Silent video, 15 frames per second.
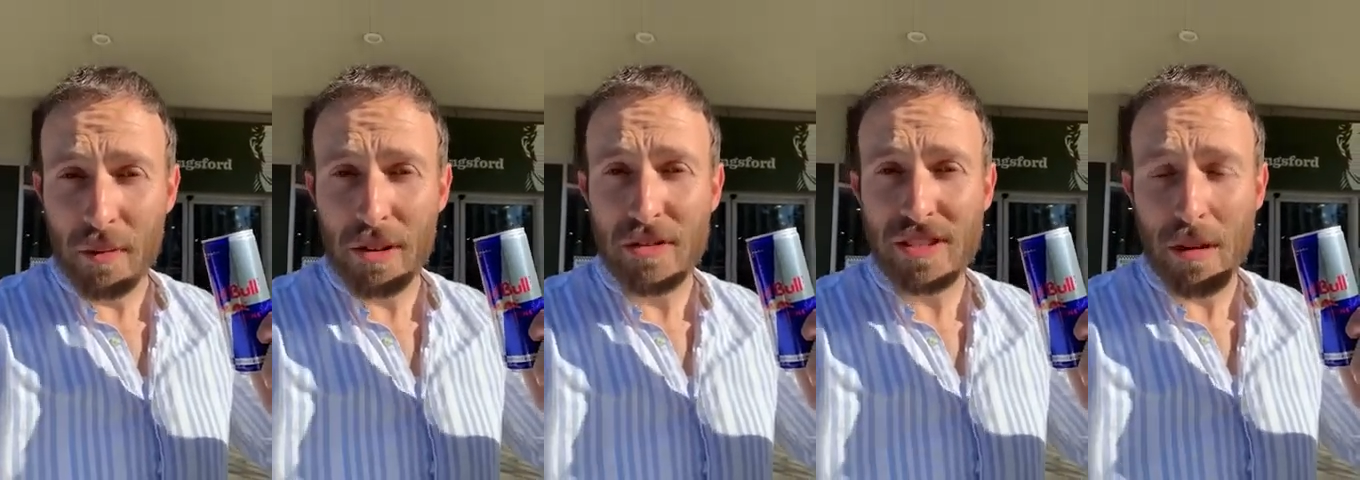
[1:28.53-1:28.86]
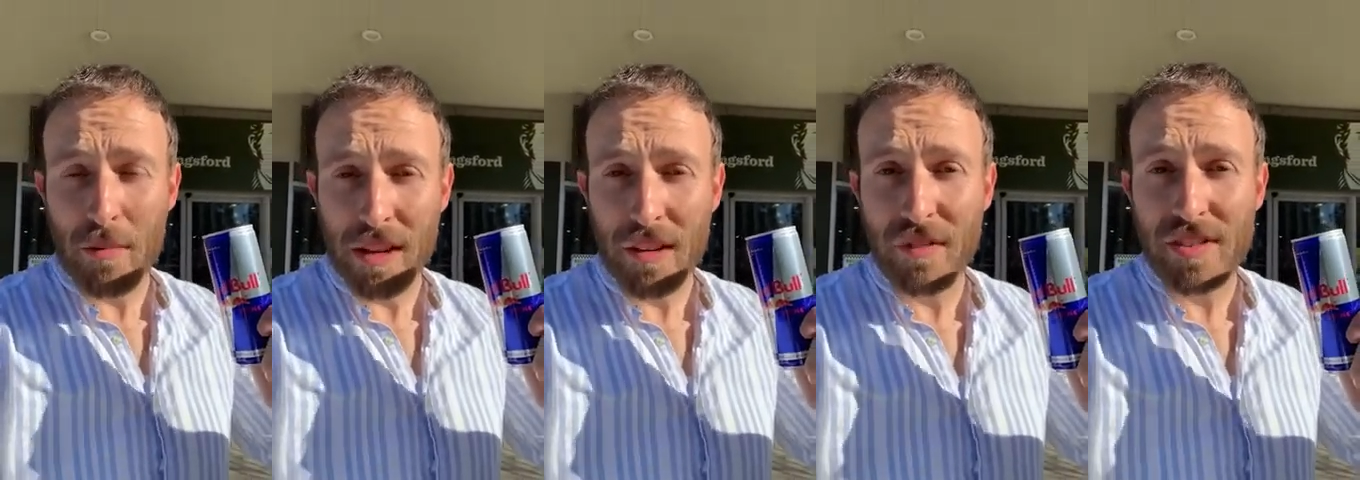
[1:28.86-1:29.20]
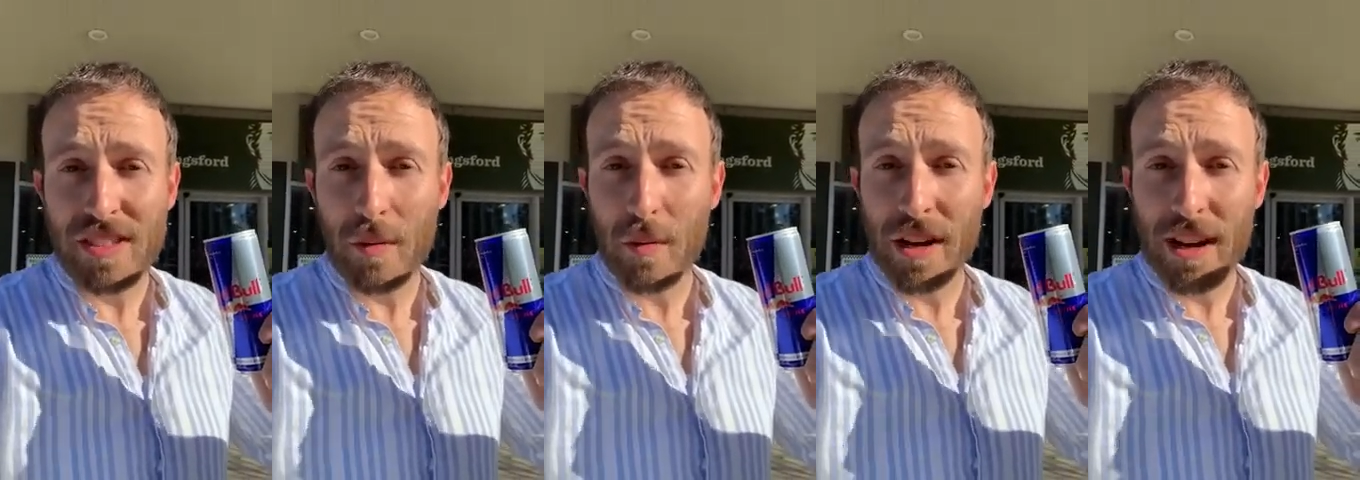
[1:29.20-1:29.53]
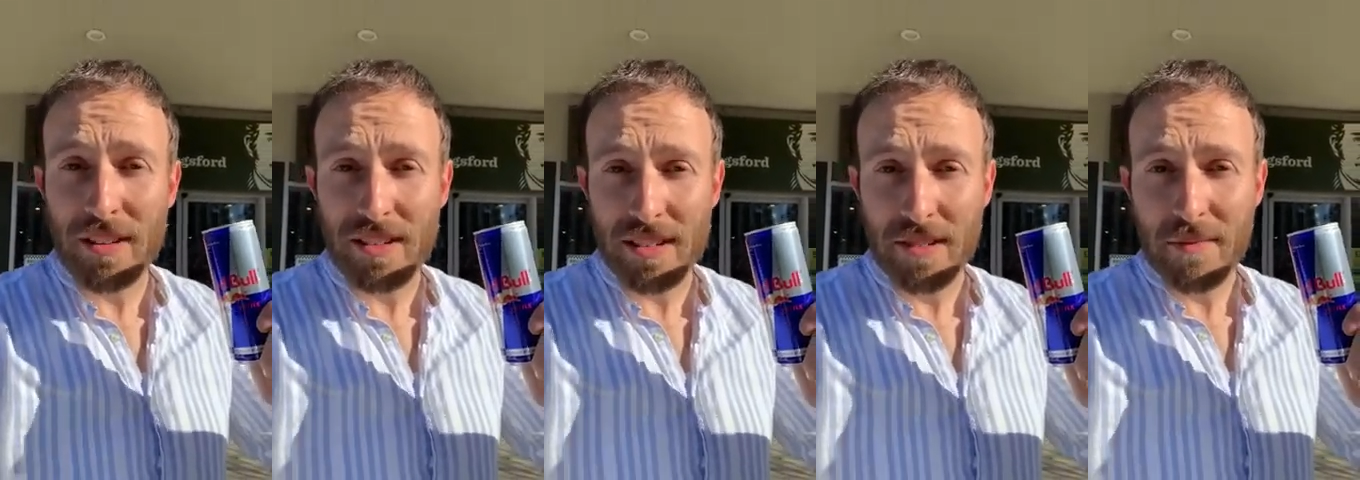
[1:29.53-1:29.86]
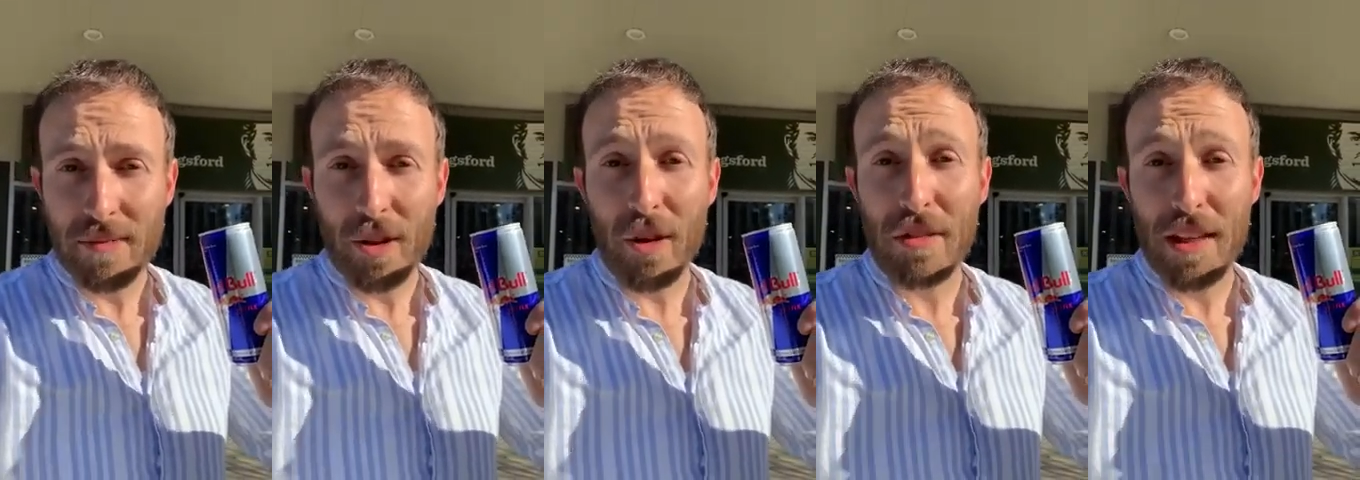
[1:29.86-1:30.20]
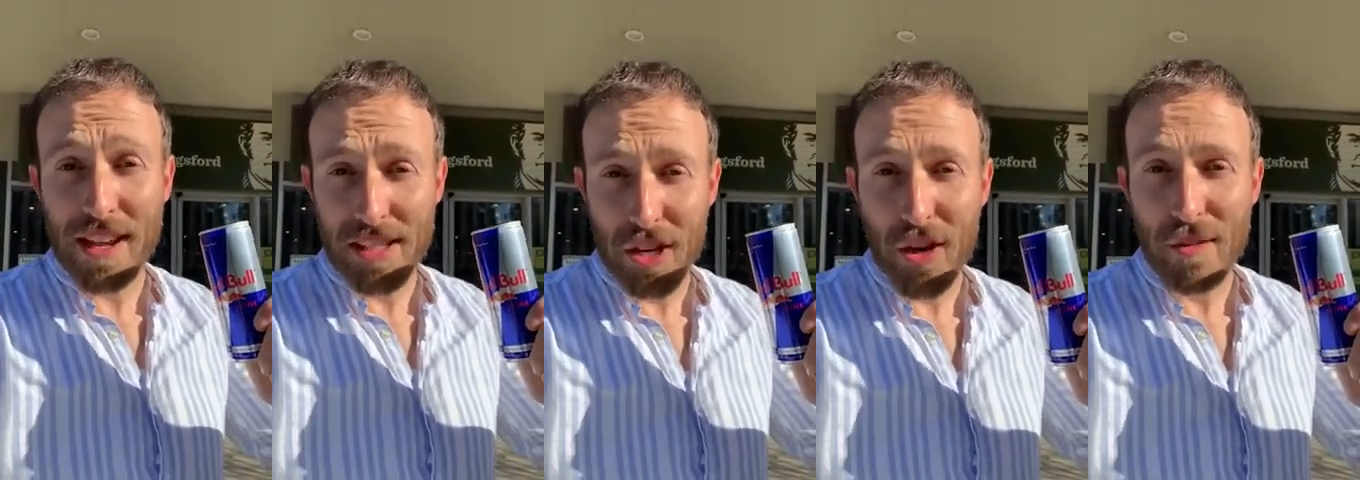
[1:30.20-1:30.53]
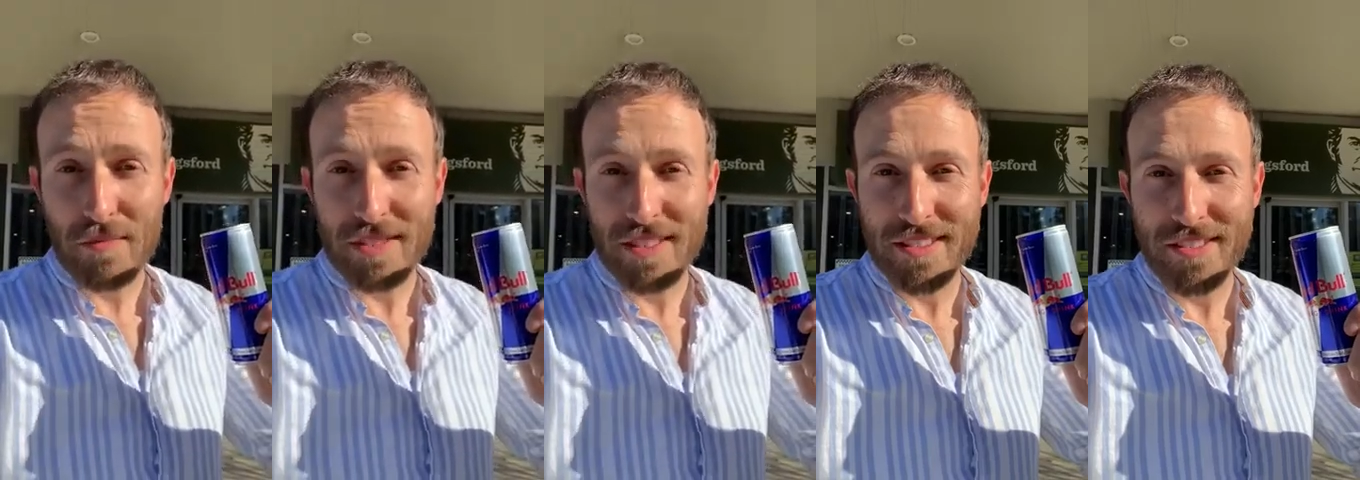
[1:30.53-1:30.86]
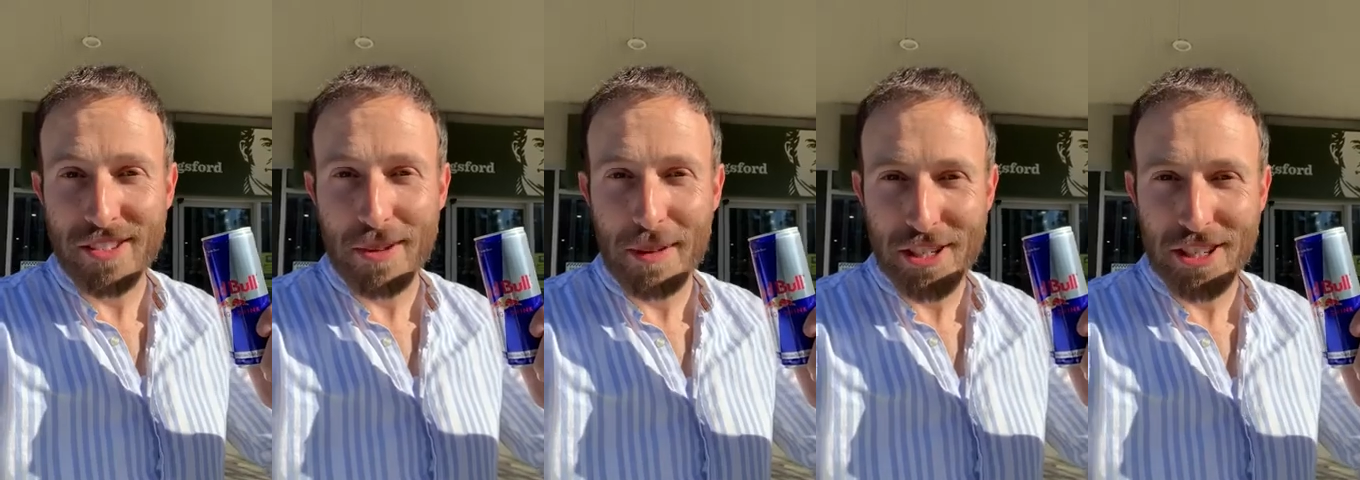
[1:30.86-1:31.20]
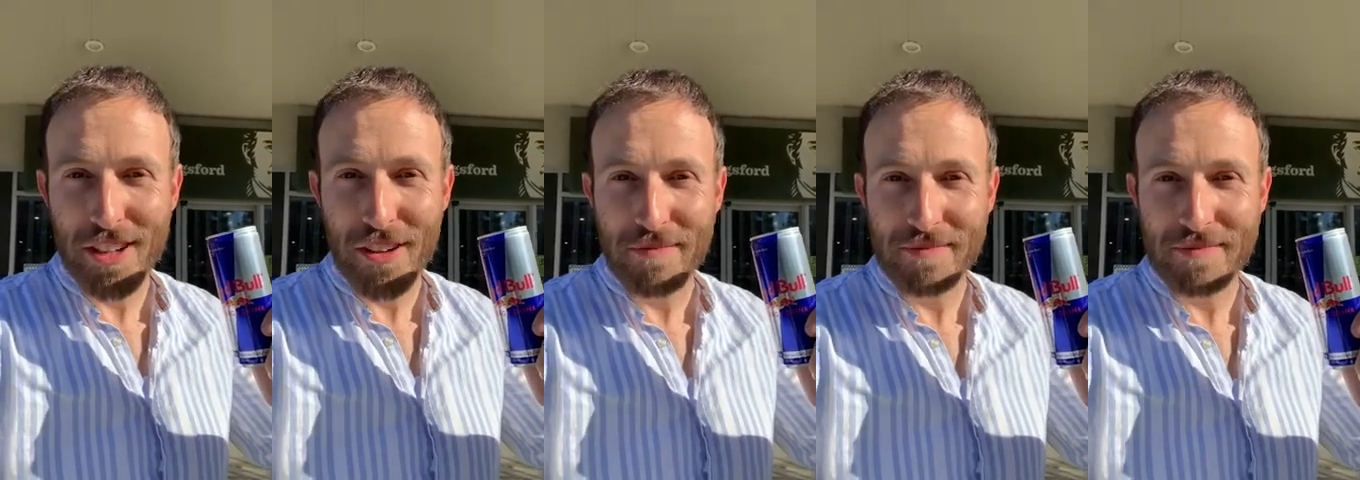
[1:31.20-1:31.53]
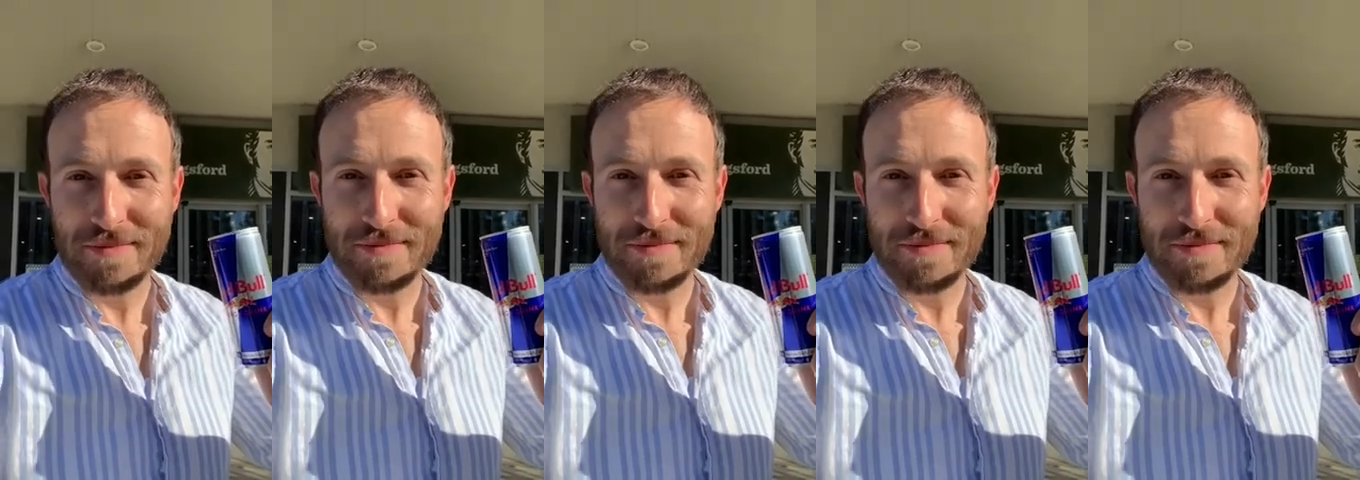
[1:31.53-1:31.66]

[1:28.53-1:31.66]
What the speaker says: we do something for someone else on their terms? Shabbat Shalom.